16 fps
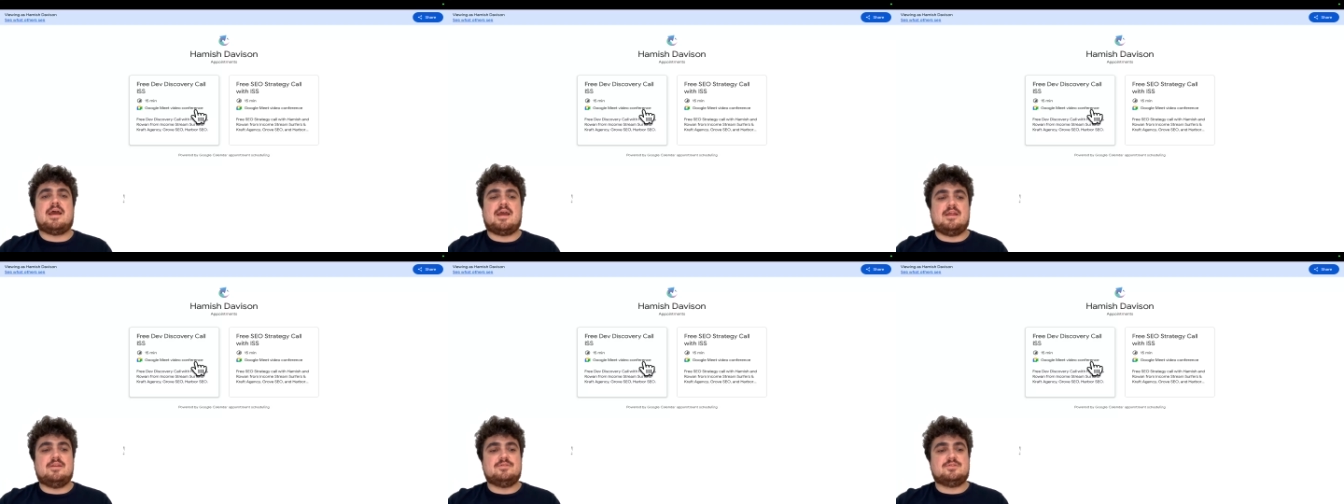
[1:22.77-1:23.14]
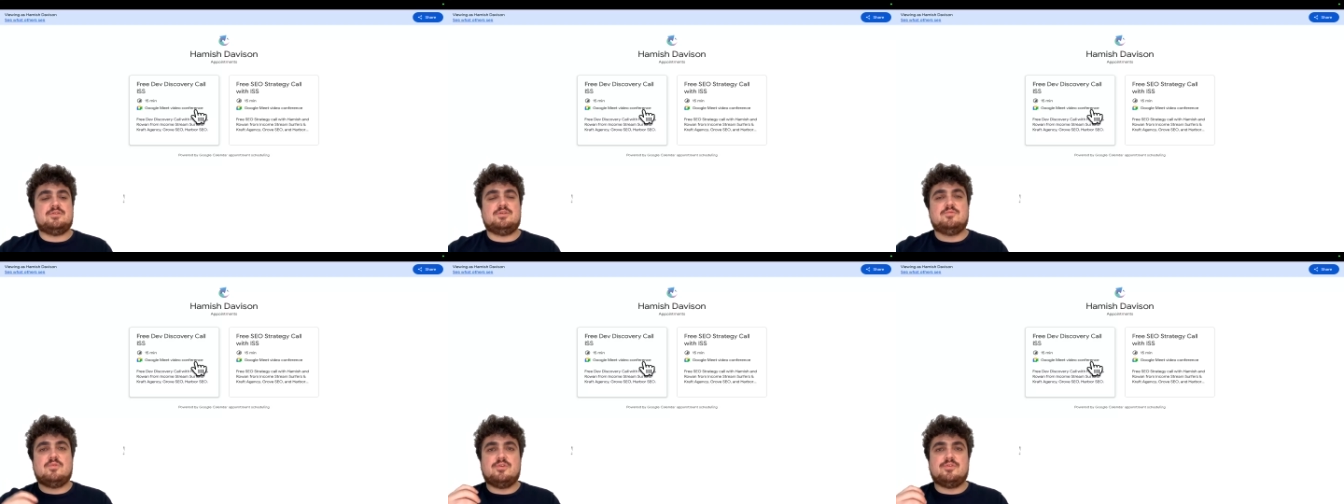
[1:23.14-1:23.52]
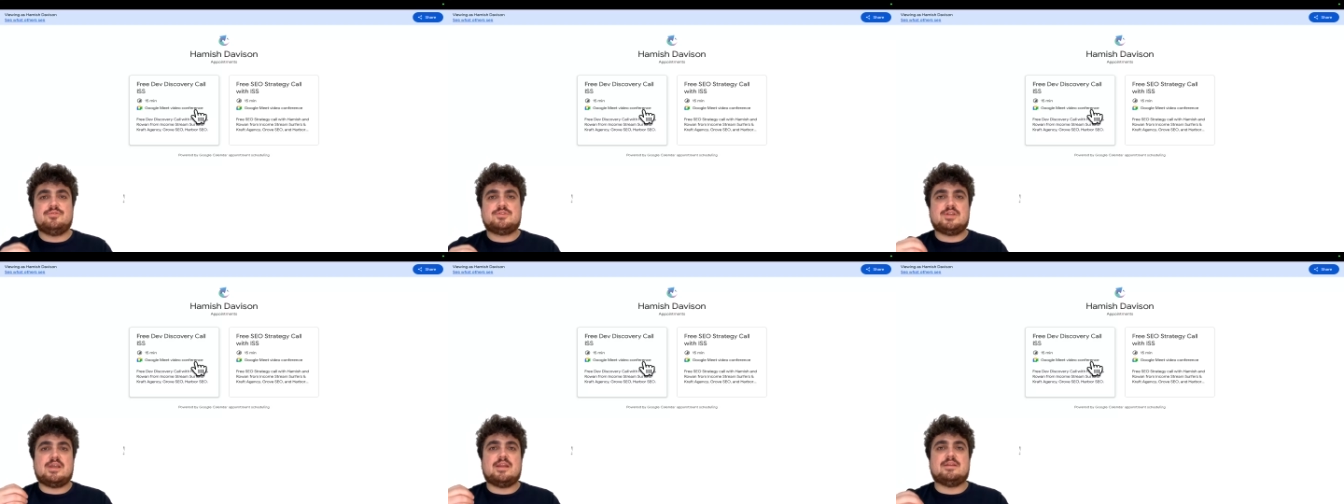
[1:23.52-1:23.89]
and you
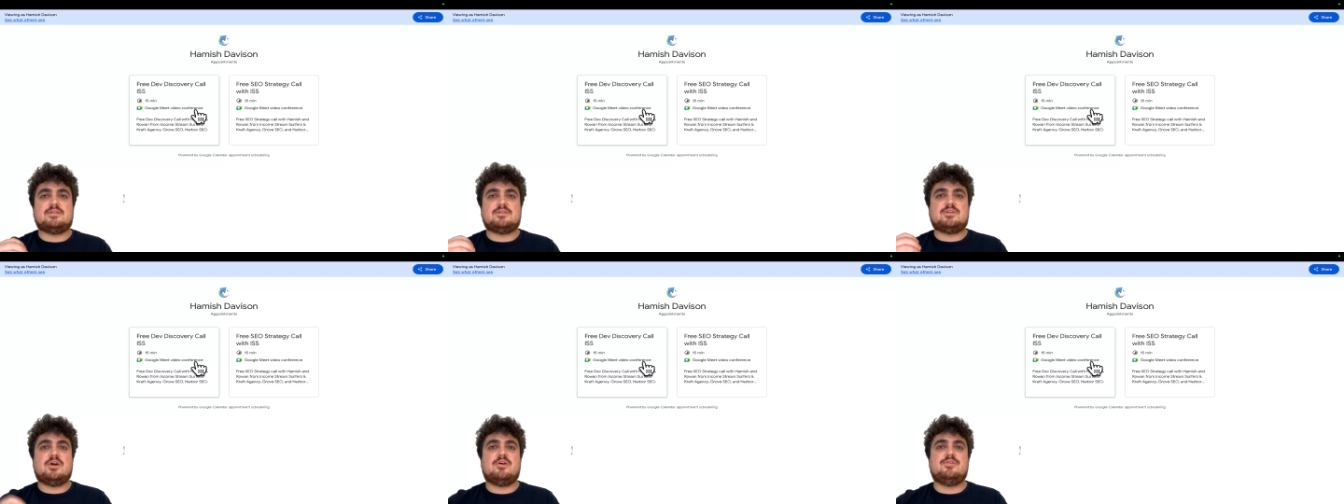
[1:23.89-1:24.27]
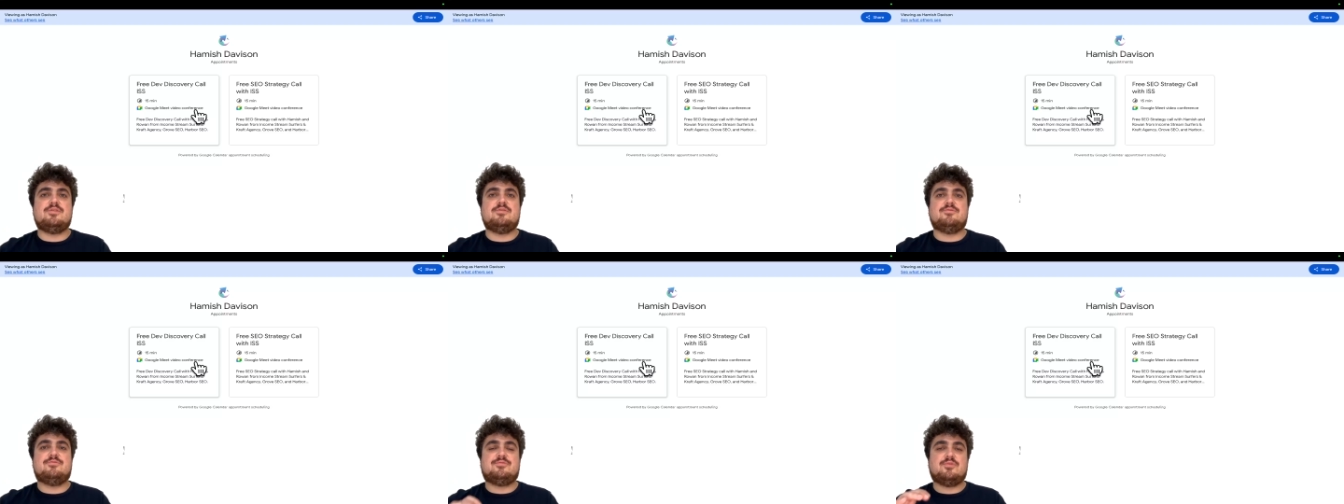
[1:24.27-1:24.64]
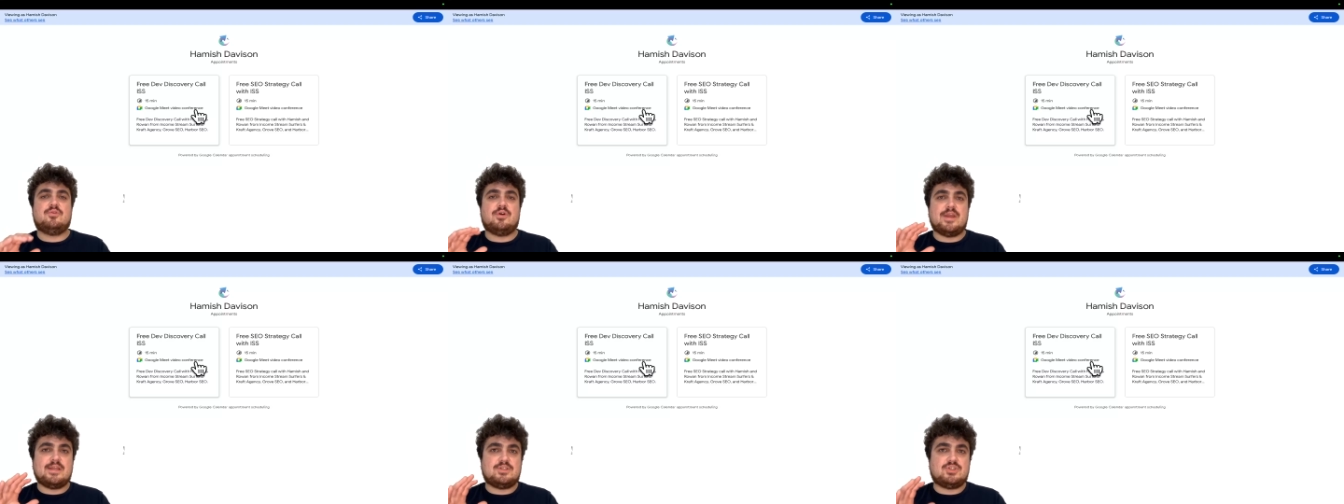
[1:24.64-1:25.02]
want to get it done
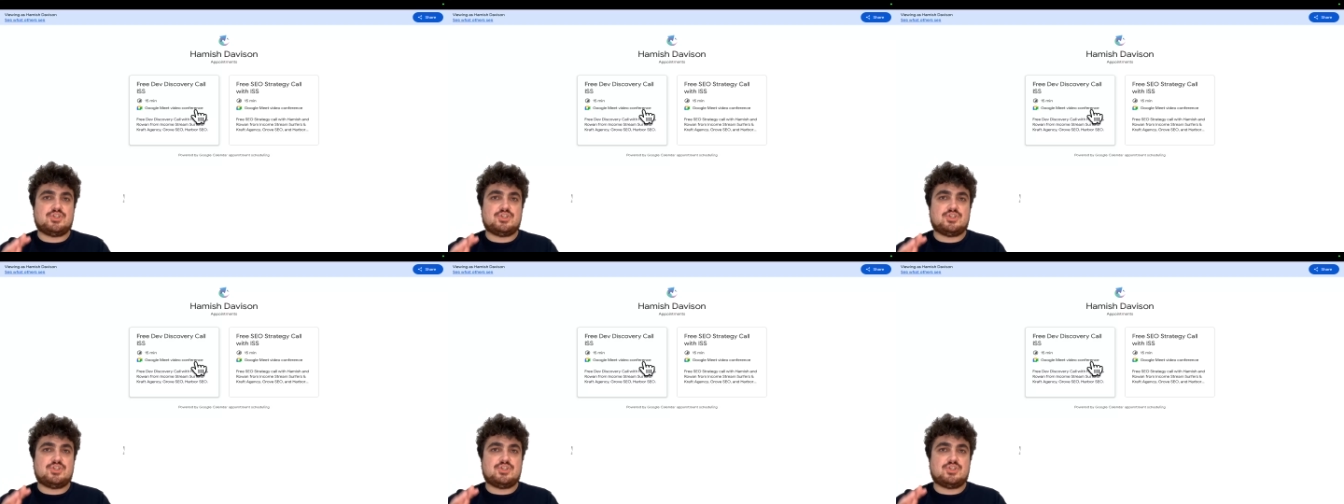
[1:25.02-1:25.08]
for